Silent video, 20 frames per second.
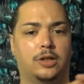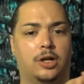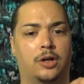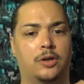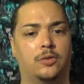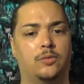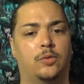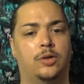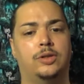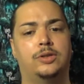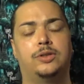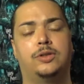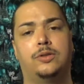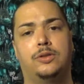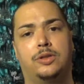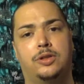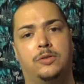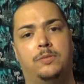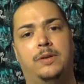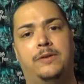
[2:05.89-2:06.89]
are the ones you
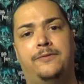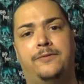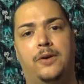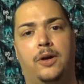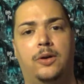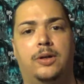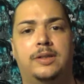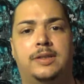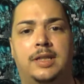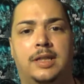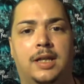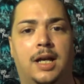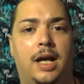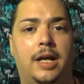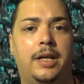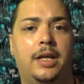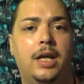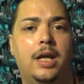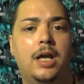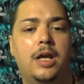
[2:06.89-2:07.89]
should be focusing on.